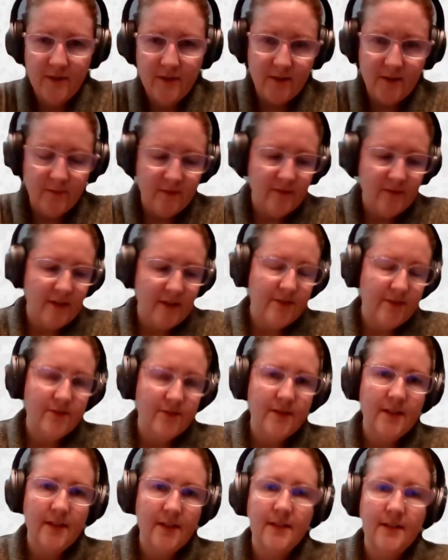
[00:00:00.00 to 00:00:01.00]
of
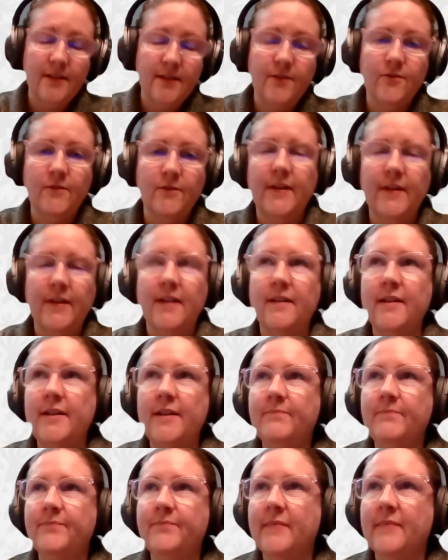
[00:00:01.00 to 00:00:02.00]
supervisors in the Central
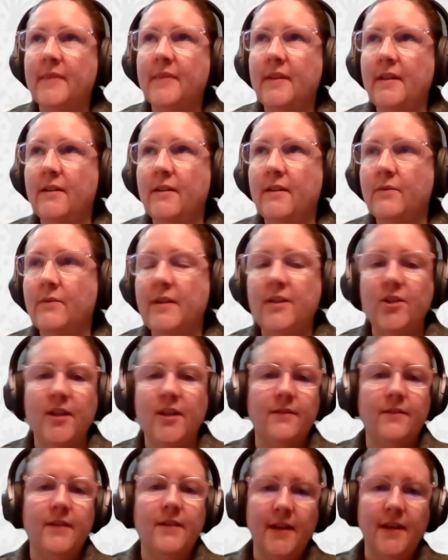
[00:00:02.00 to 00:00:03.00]
Valley, you know, each
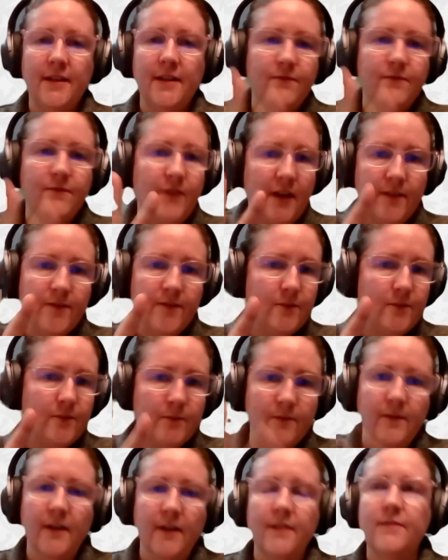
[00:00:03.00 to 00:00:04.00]
county has 5
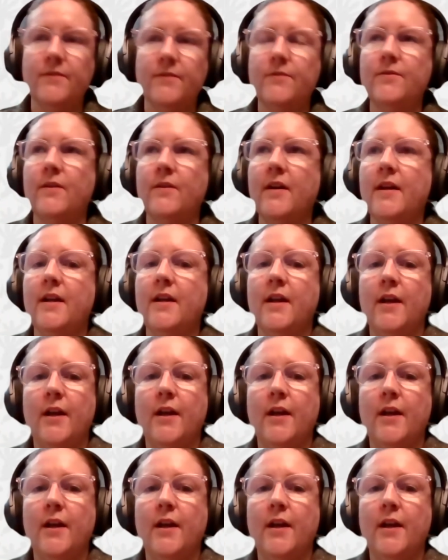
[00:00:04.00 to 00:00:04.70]
supervisors, right?